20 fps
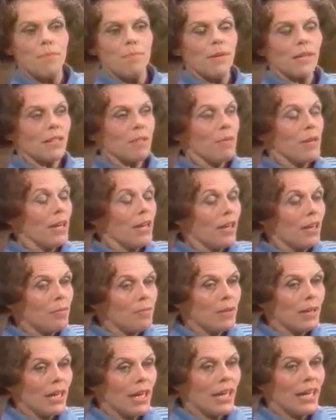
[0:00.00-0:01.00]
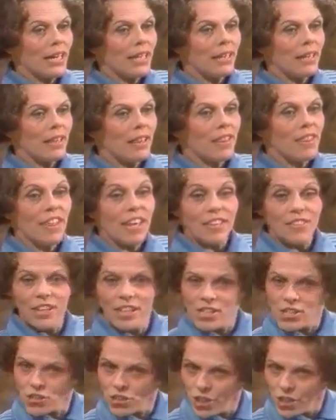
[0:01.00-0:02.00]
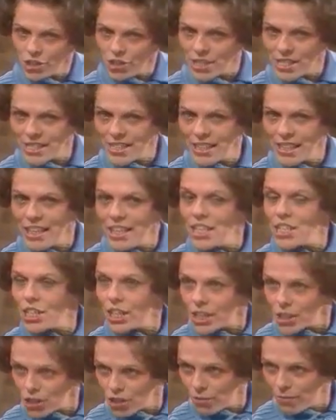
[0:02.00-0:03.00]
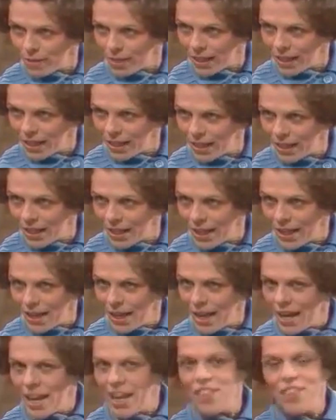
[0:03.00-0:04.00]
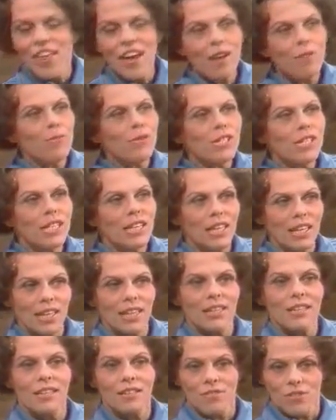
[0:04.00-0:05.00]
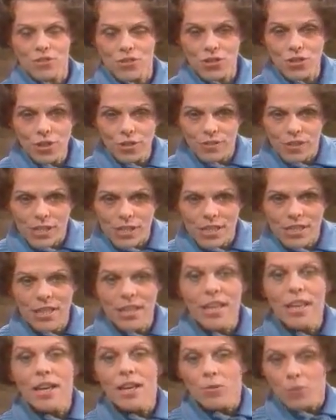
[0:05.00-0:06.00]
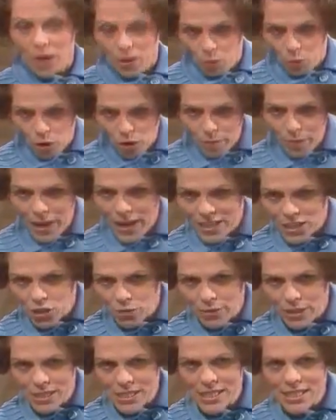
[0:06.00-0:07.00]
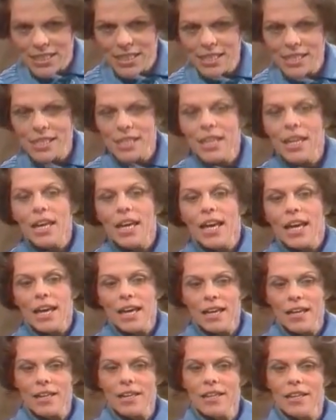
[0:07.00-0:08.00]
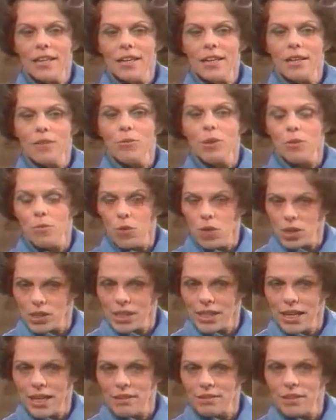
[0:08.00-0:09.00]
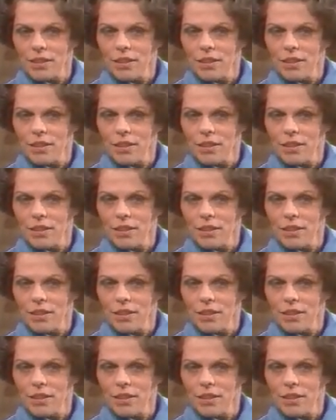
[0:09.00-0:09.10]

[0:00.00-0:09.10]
picked me up, and then they started to sing, He Touched Me. And that was the end of the service. I walked back to my seat, and we walked out,